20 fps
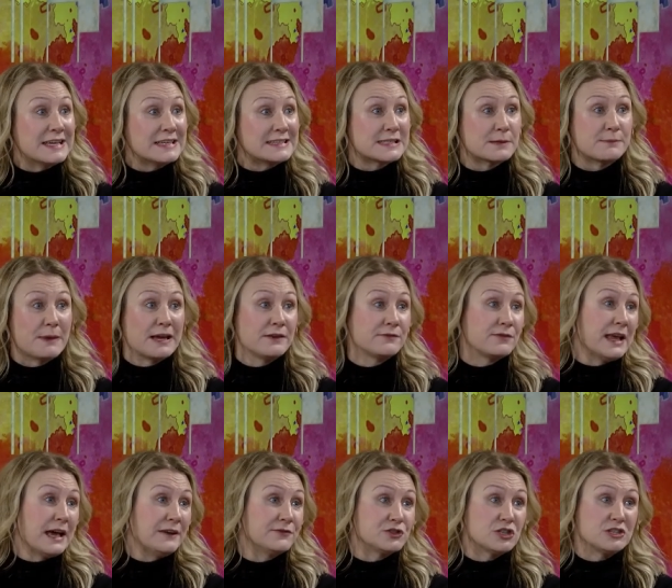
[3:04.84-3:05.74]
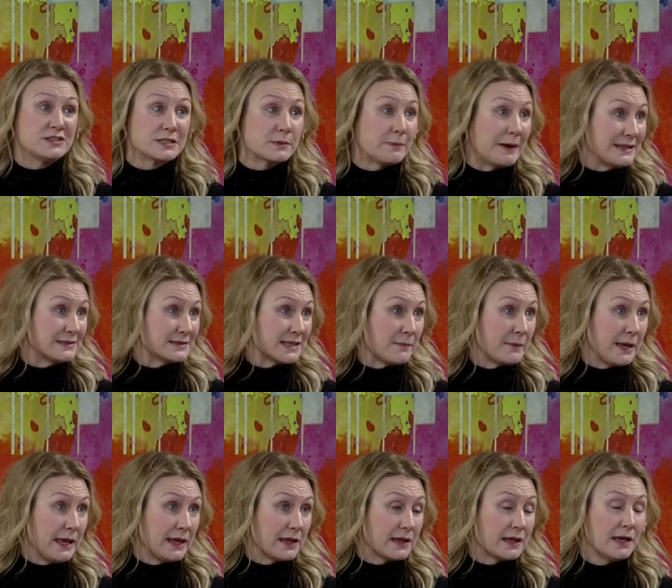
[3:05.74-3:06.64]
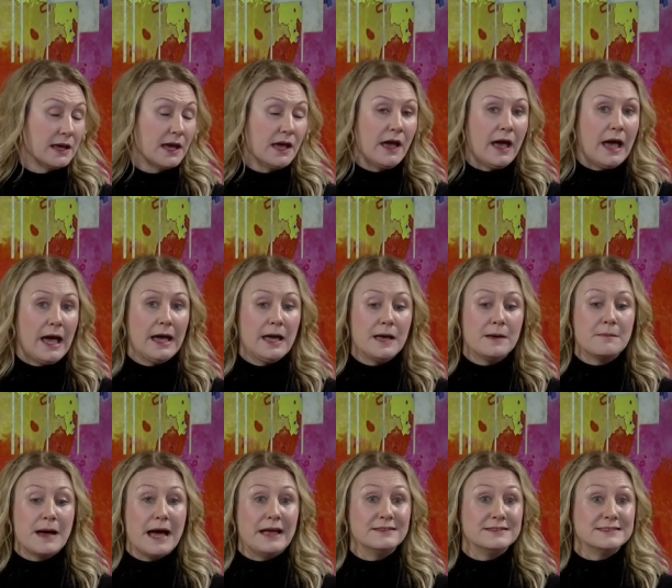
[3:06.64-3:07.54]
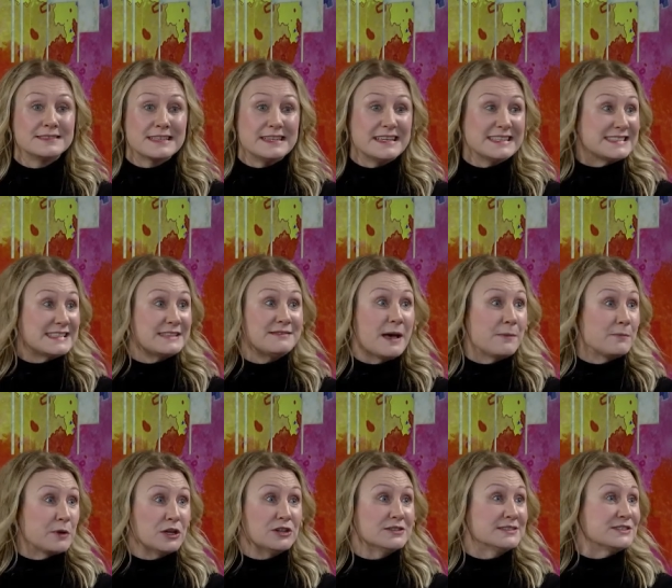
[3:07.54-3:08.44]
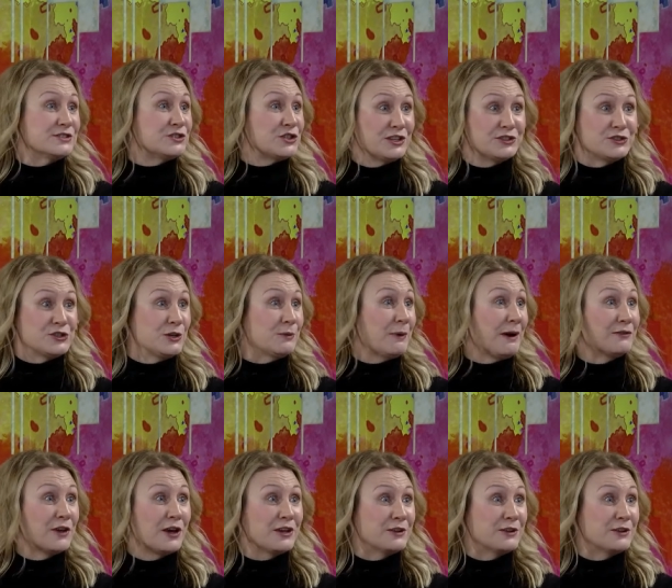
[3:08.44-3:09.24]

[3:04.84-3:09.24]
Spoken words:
that may have left due to the pandemic, and it's in their blood, as you well know. You've